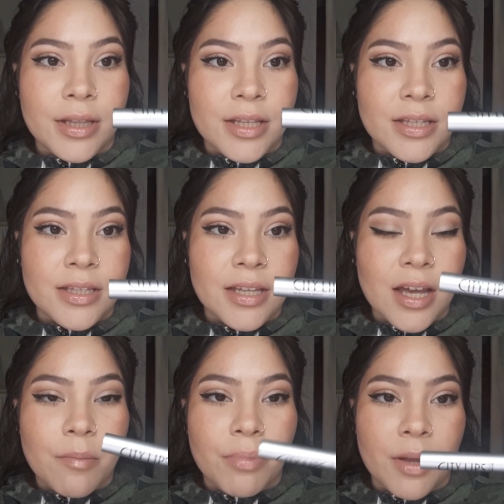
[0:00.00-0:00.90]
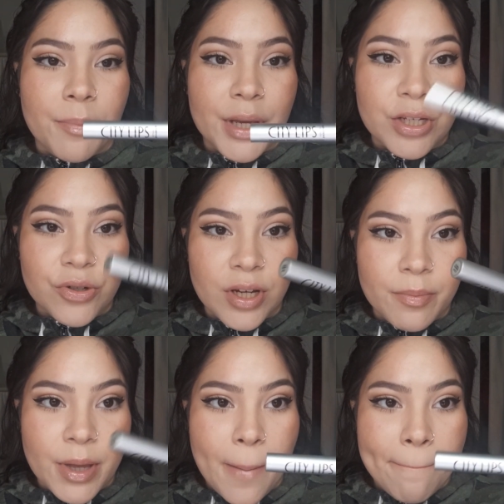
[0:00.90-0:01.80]
This is like a plumping
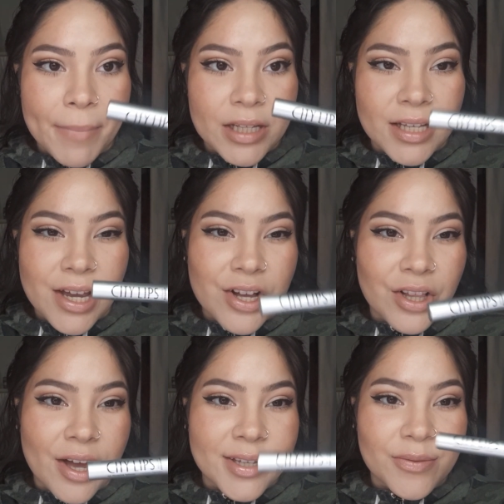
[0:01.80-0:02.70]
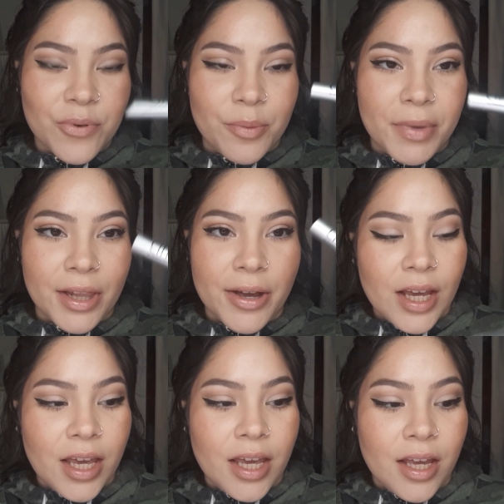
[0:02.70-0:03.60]
treatment. It's like a glass formula,
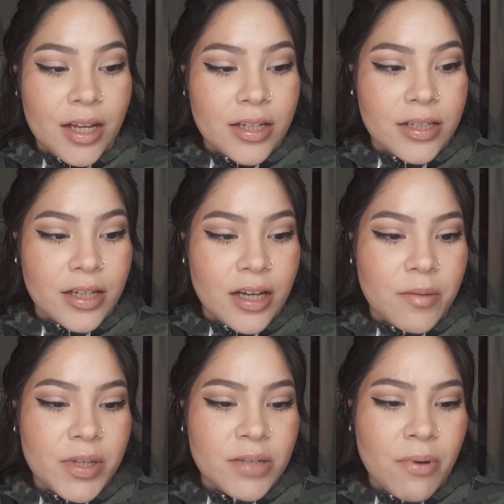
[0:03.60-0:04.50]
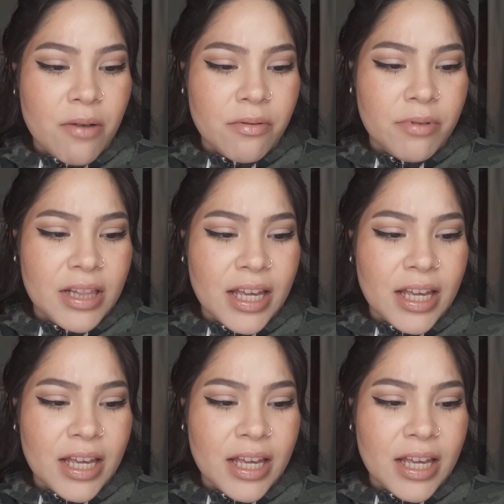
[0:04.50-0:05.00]
and it's probably like